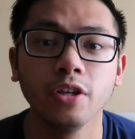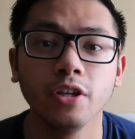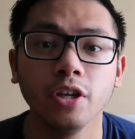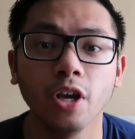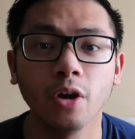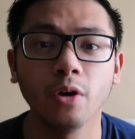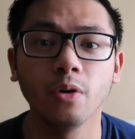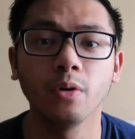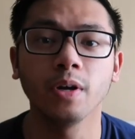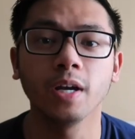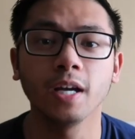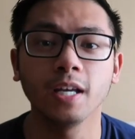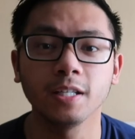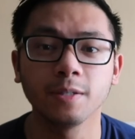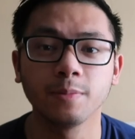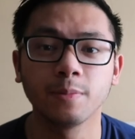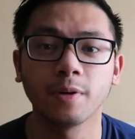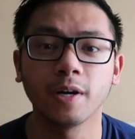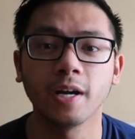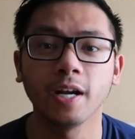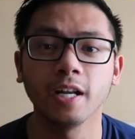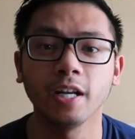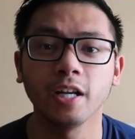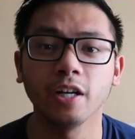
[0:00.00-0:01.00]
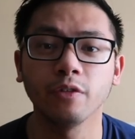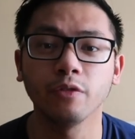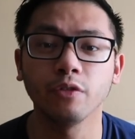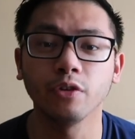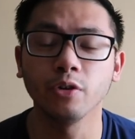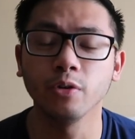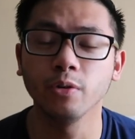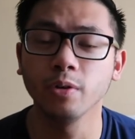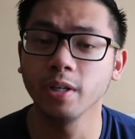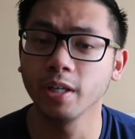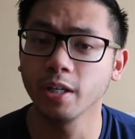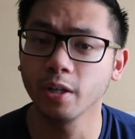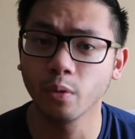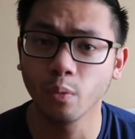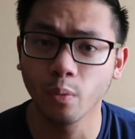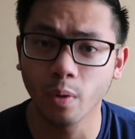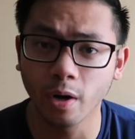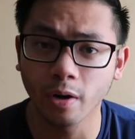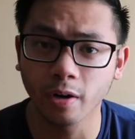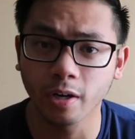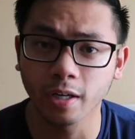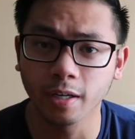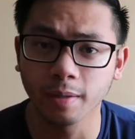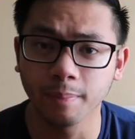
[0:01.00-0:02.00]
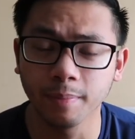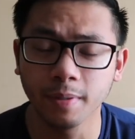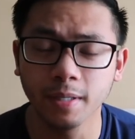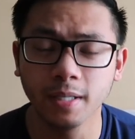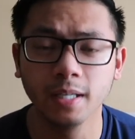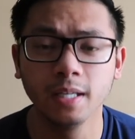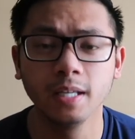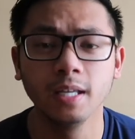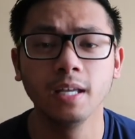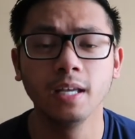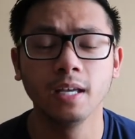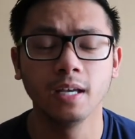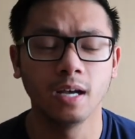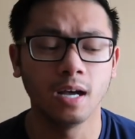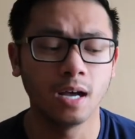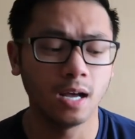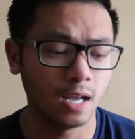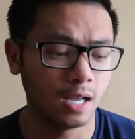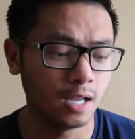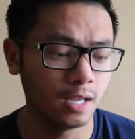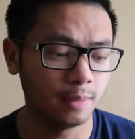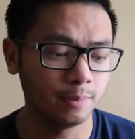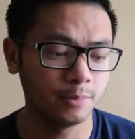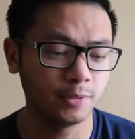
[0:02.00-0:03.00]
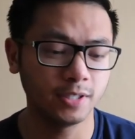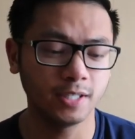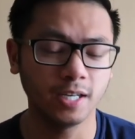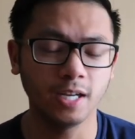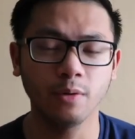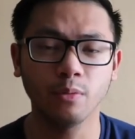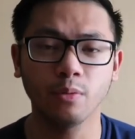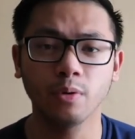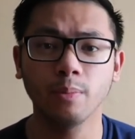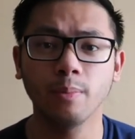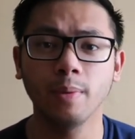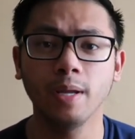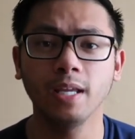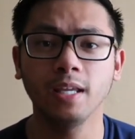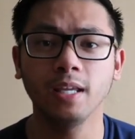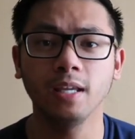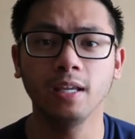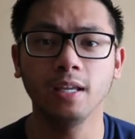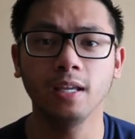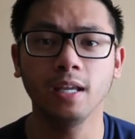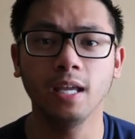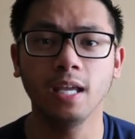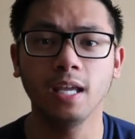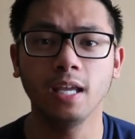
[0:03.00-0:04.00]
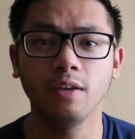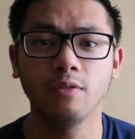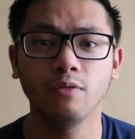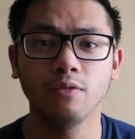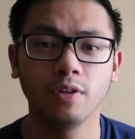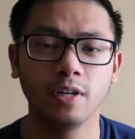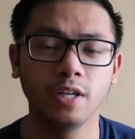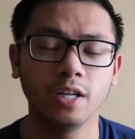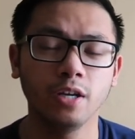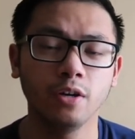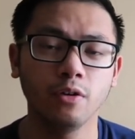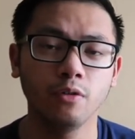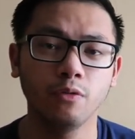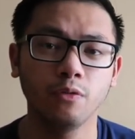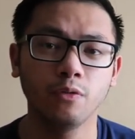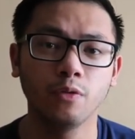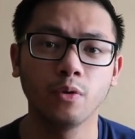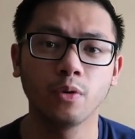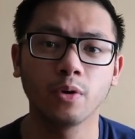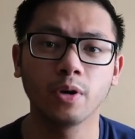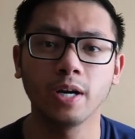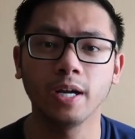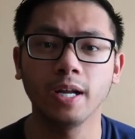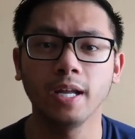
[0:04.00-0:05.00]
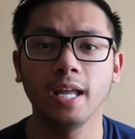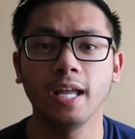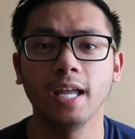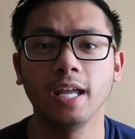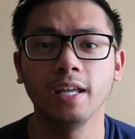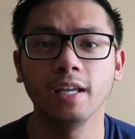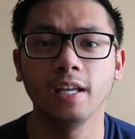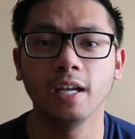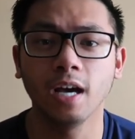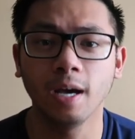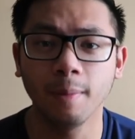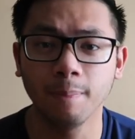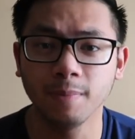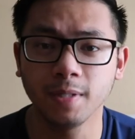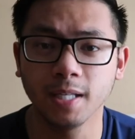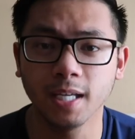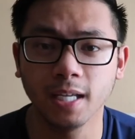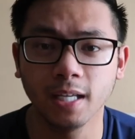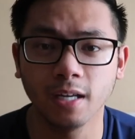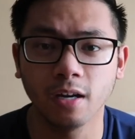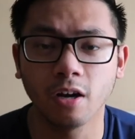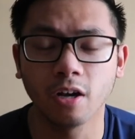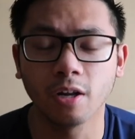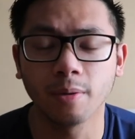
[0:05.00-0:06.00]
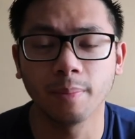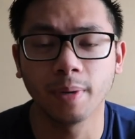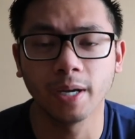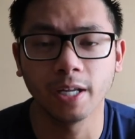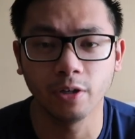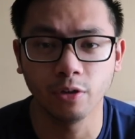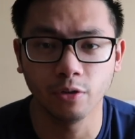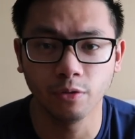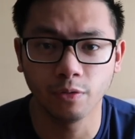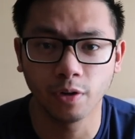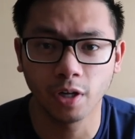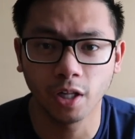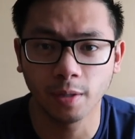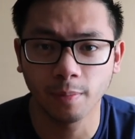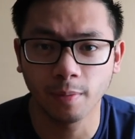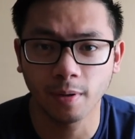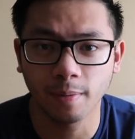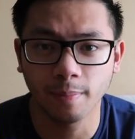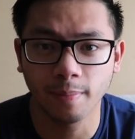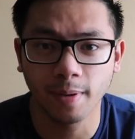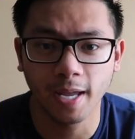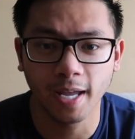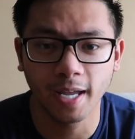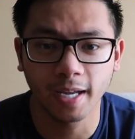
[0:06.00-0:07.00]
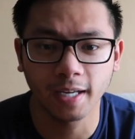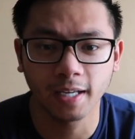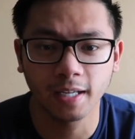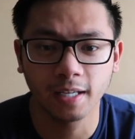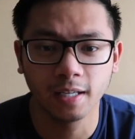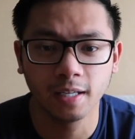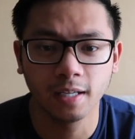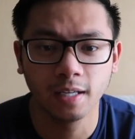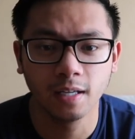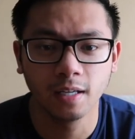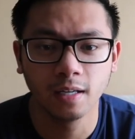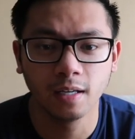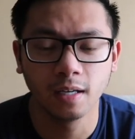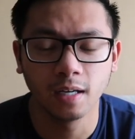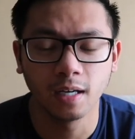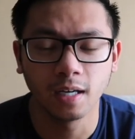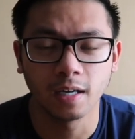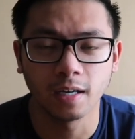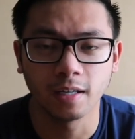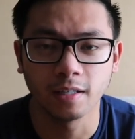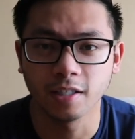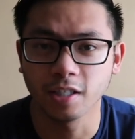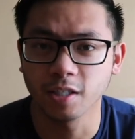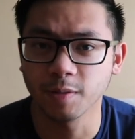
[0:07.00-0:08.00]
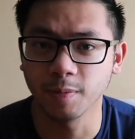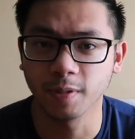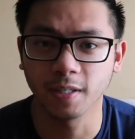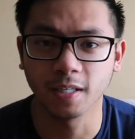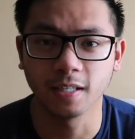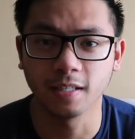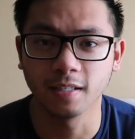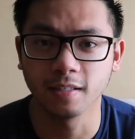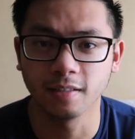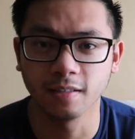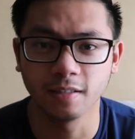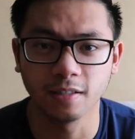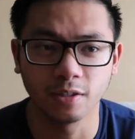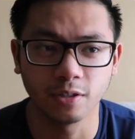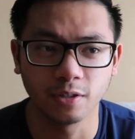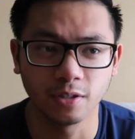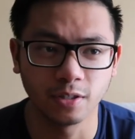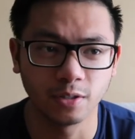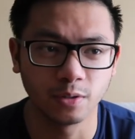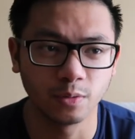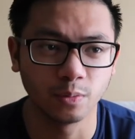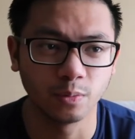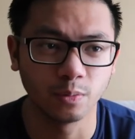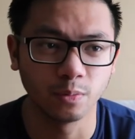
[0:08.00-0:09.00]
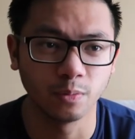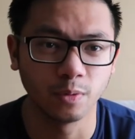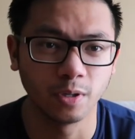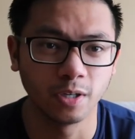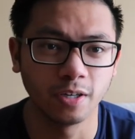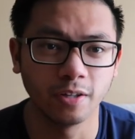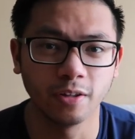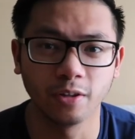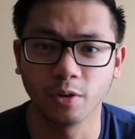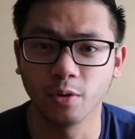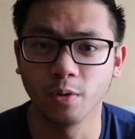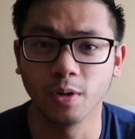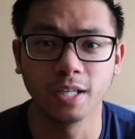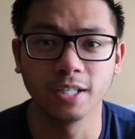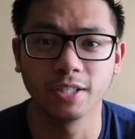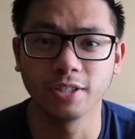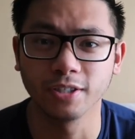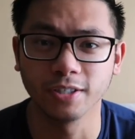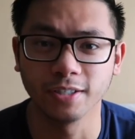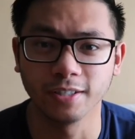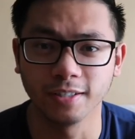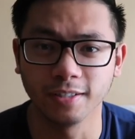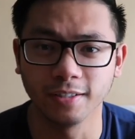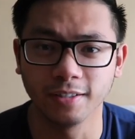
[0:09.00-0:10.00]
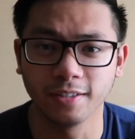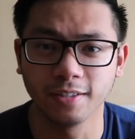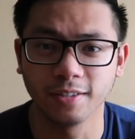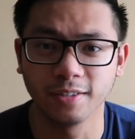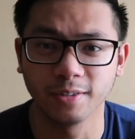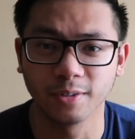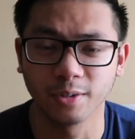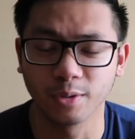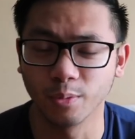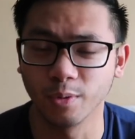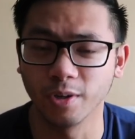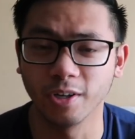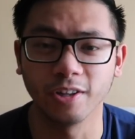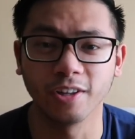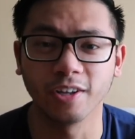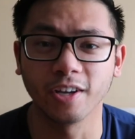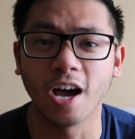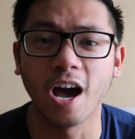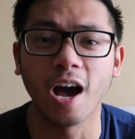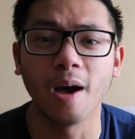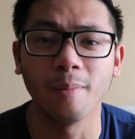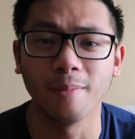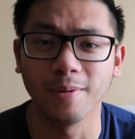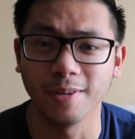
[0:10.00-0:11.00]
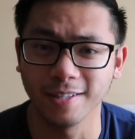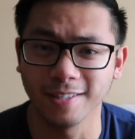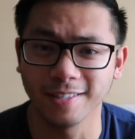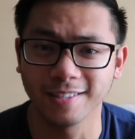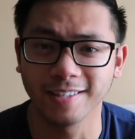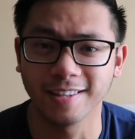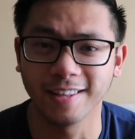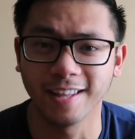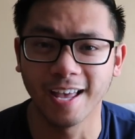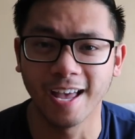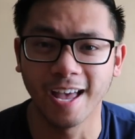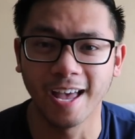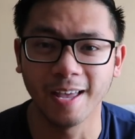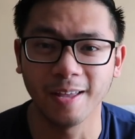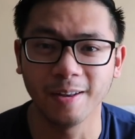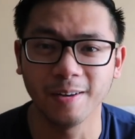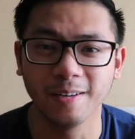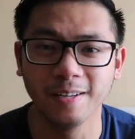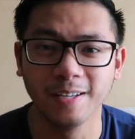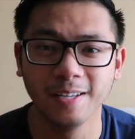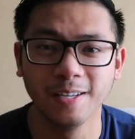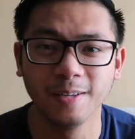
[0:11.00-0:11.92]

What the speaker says: Yo guys, Brian here. If you're new here, welcome. Today we're making a video for a update on my new volleyball bag. Just because this is one of the questions or one of the comments that